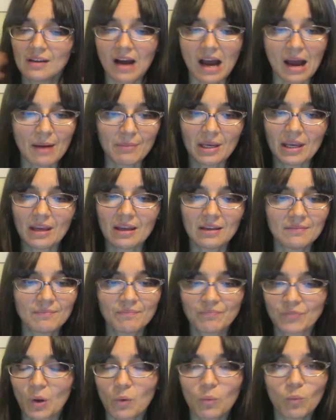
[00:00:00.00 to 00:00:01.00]
I mean,
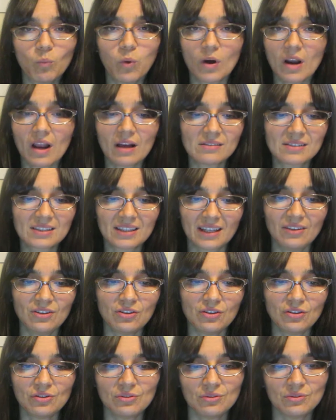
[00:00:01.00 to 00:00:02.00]
what else can
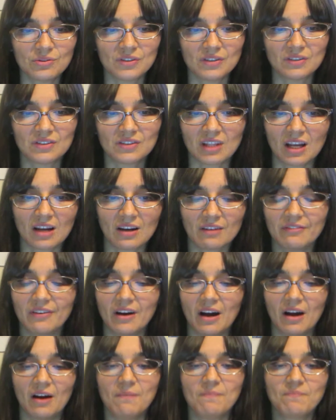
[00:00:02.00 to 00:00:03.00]
you use instead of
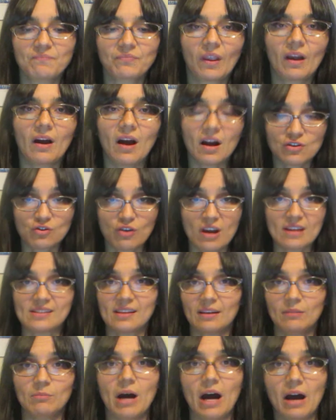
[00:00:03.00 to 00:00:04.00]
a
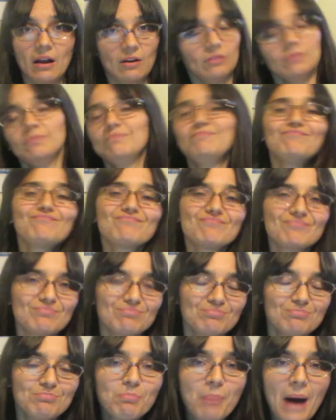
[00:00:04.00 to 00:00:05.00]
dressing bottle?
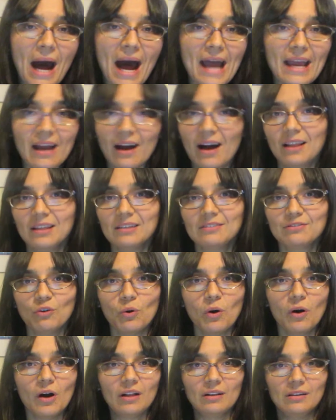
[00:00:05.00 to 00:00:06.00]
Buy olive
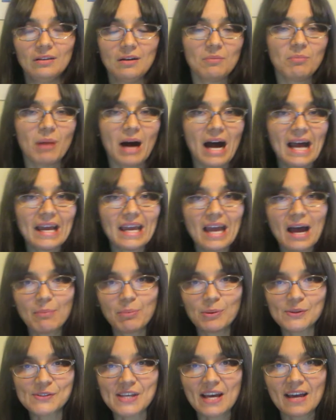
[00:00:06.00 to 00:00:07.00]
oil, buy
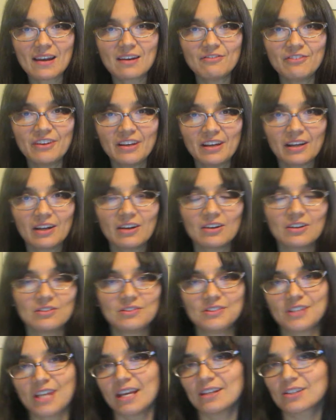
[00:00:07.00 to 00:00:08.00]
apple cider vinegar,
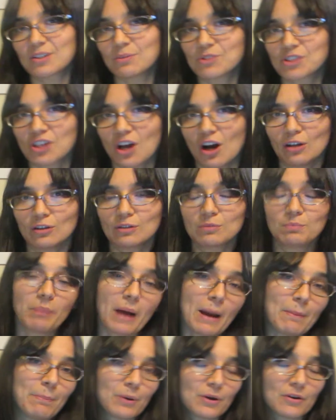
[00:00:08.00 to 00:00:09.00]
take some salt,
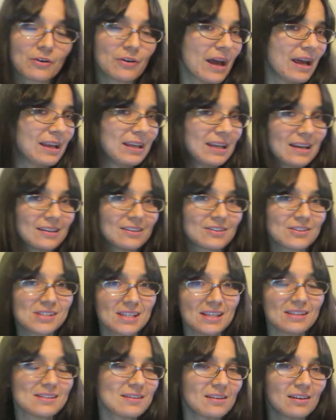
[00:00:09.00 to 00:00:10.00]
pepper, any other
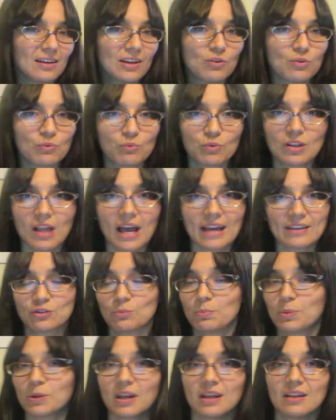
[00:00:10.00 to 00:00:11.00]
seasoning you would like to
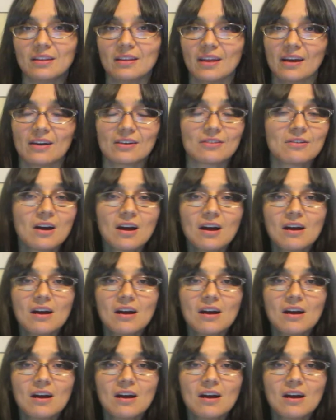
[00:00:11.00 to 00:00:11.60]
put in there.